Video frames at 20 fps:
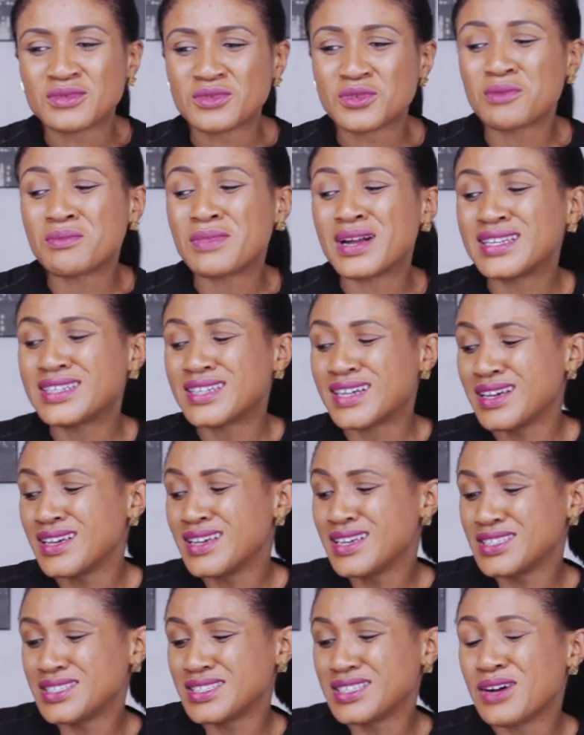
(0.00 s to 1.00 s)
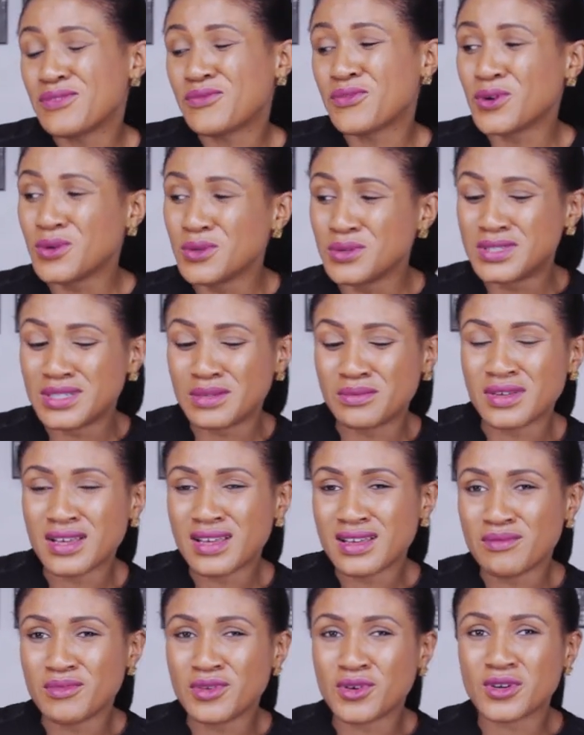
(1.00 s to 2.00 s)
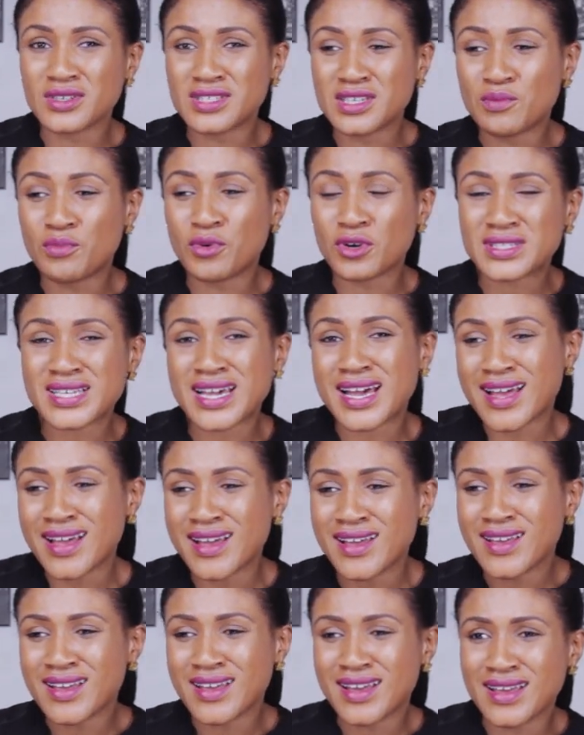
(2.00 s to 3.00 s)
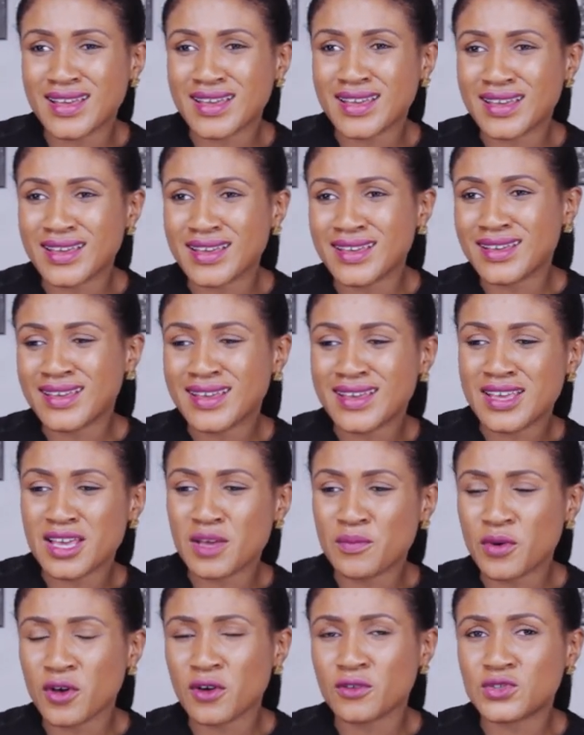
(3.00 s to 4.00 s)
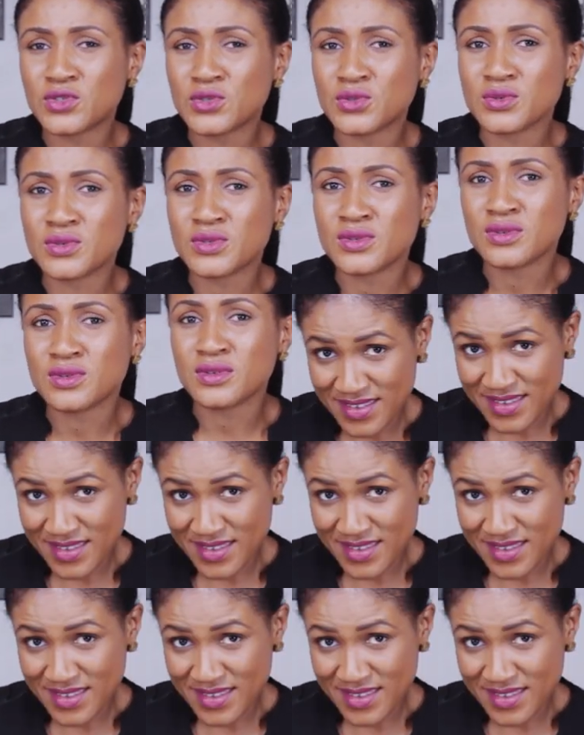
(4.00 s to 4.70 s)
Don't mind that. She now followed him because he bought her a pair of shoes.